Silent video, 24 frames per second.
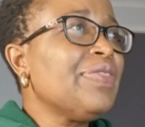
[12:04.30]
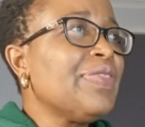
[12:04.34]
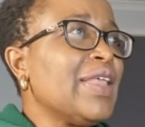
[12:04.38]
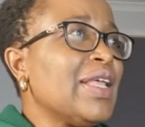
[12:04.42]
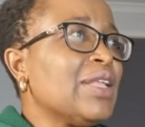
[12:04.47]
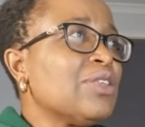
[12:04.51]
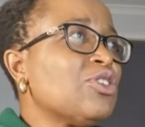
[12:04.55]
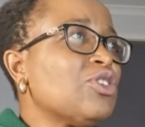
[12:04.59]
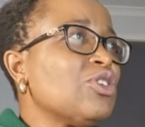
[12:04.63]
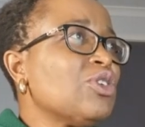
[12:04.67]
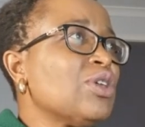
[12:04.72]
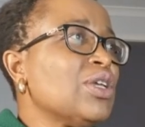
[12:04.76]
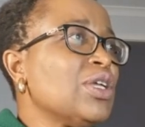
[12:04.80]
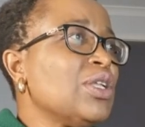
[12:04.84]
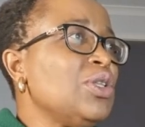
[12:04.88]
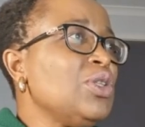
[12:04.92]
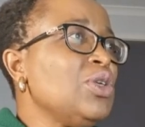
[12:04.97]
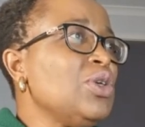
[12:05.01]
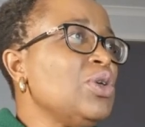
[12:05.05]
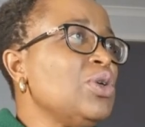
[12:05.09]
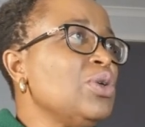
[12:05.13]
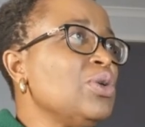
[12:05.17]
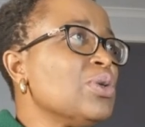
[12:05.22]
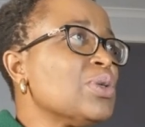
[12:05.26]
that you can
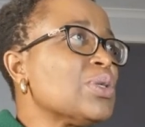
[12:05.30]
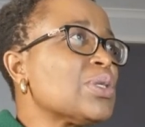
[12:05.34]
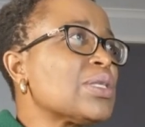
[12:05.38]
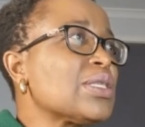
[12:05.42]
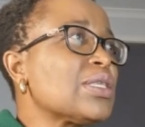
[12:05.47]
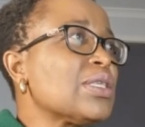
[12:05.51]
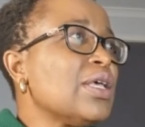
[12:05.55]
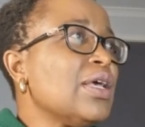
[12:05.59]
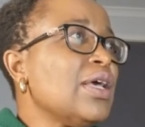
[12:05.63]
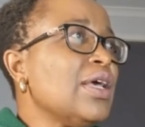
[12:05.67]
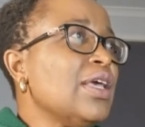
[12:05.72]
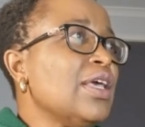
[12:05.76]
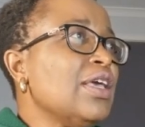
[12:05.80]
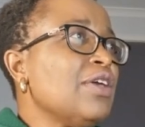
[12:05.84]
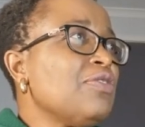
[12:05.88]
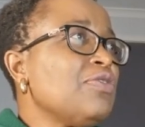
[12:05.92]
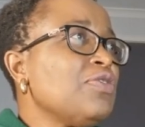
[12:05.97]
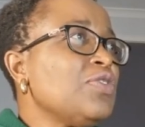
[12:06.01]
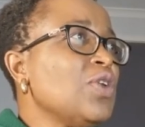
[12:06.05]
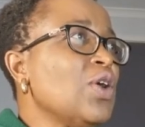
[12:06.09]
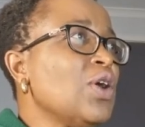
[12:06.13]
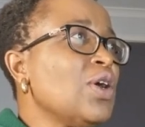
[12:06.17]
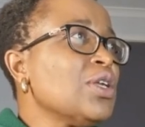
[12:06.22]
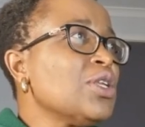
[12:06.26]
use.
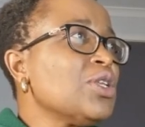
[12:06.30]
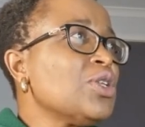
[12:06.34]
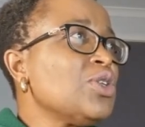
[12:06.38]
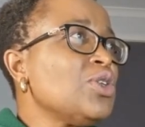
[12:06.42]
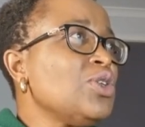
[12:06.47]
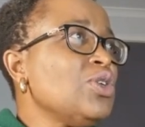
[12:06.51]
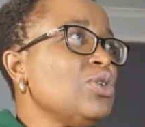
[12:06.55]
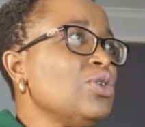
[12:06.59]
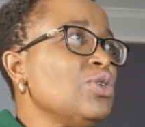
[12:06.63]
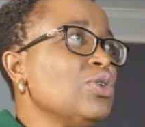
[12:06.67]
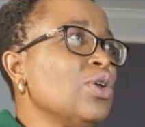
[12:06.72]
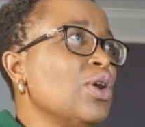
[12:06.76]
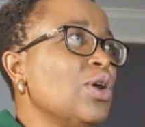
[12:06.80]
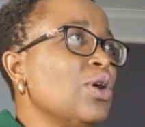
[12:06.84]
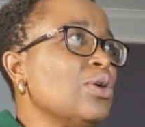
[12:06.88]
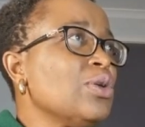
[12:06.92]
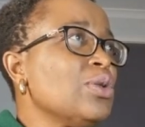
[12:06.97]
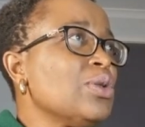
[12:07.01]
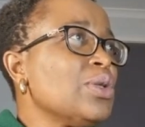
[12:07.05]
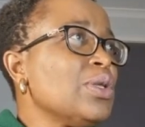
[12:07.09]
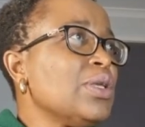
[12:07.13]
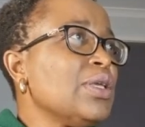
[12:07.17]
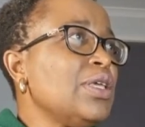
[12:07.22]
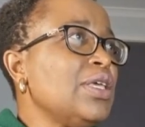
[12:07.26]
If not, you
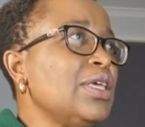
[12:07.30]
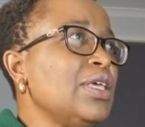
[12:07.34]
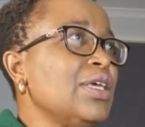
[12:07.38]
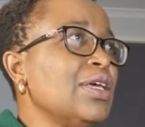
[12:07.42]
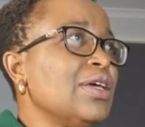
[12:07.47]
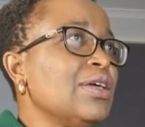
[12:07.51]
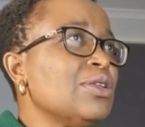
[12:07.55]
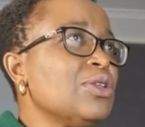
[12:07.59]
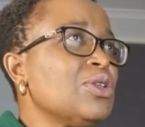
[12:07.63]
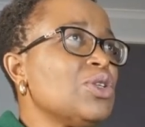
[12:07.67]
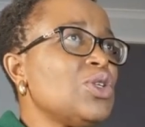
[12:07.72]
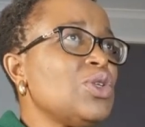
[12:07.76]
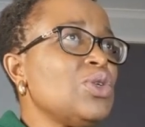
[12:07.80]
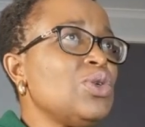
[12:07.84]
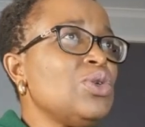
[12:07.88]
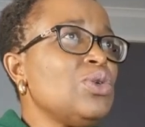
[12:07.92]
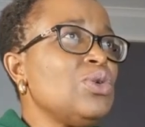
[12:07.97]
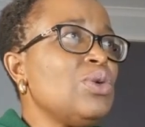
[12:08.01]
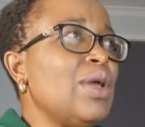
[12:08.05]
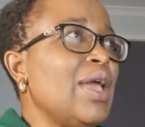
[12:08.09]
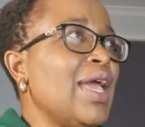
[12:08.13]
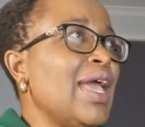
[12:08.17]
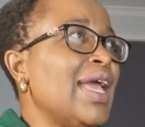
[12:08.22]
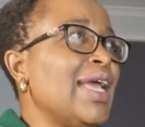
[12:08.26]
go here
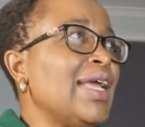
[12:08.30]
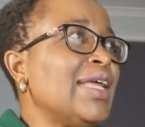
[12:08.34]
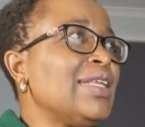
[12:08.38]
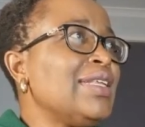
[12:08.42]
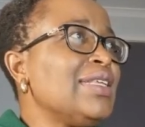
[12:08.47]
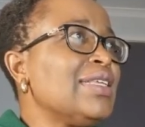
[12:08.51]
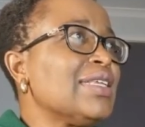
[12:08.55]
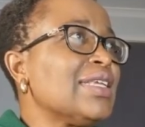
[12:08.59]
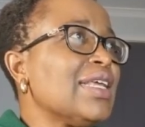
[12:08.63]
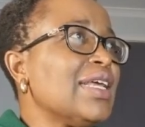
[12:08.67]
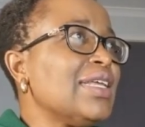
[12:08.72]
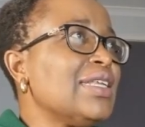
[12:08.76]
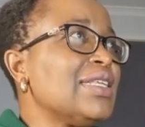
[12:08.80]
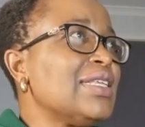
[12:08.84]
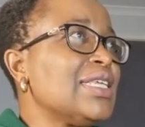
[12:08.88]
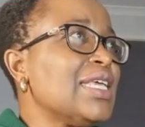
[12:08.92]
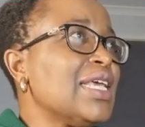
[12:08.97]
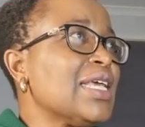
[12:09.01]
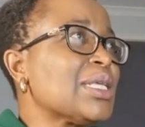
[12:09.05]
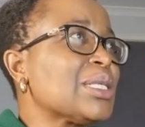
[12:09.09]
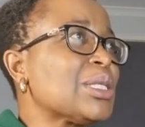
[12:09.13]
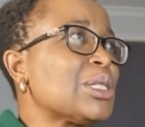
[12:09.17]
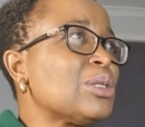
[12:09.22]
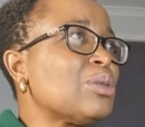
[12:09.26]
to add a
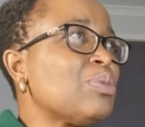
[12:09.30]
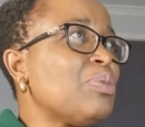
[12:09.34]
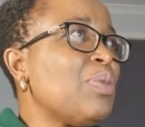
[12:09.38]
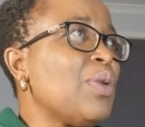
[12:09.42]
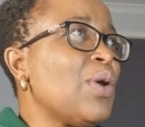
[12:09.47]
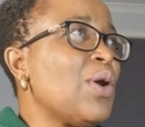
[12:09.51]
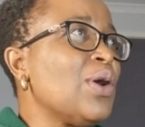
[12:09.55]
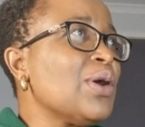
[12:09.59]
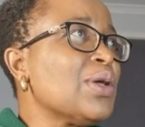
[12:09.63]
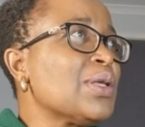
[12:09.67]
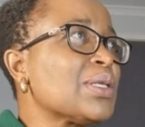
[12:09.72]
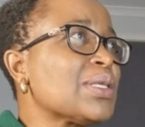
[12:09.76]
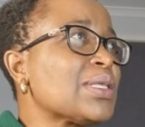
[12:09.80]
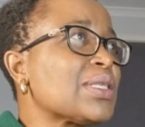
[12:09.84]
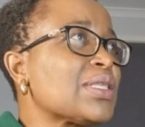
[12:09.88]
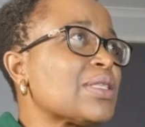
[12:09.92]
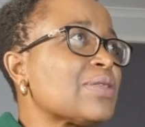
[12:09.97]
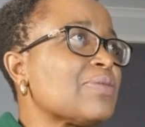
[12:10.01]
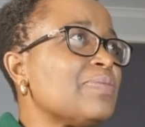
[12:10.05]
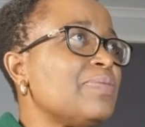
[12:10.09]
text box.